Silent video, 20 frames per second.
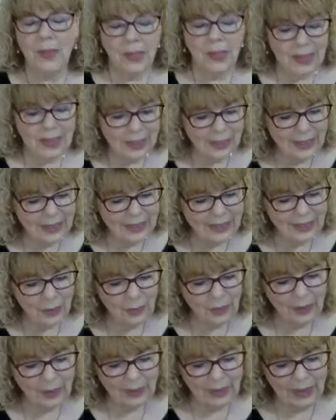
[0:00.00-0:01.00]
connecting
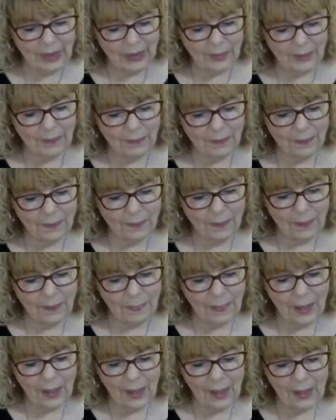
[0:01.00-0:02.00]
with that
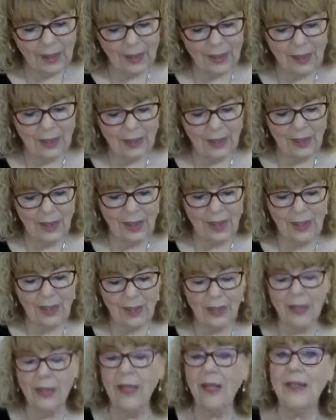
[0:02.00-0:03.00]

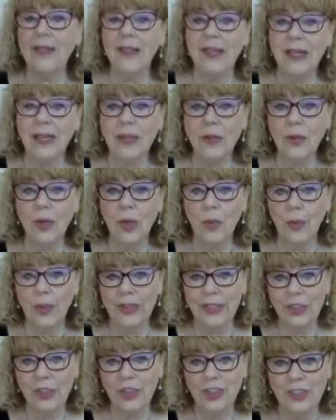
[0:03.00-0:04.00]
in Think and Grow
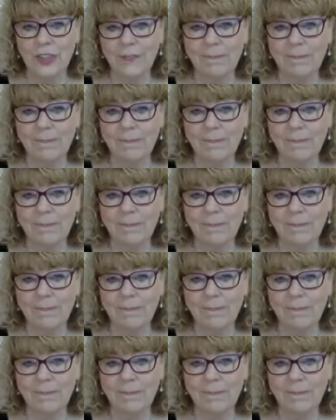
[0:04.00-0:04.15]
Rich,